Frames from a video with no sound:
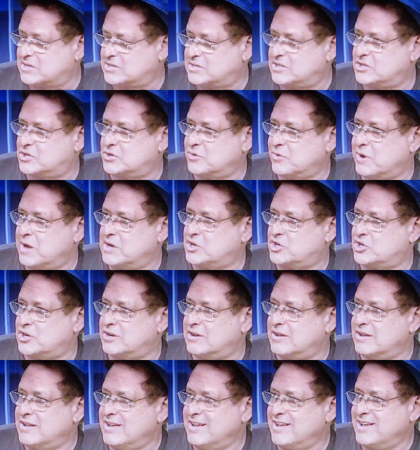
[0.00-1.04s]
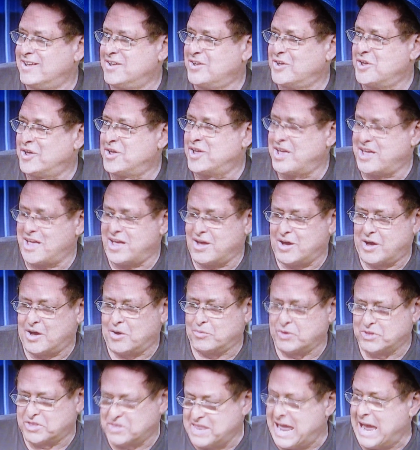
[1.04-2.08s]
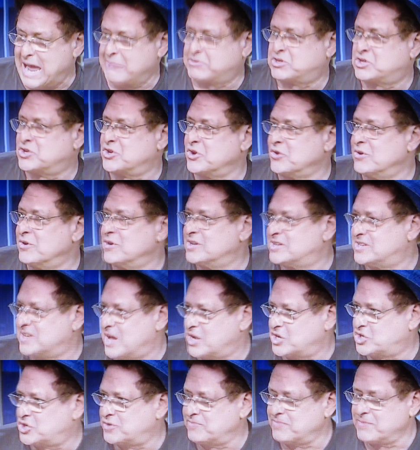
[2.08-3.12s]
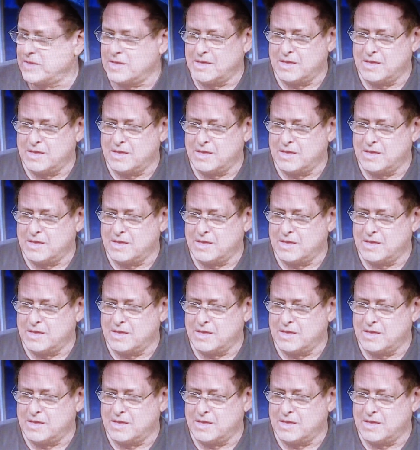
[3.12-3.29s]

situation with Napster and such,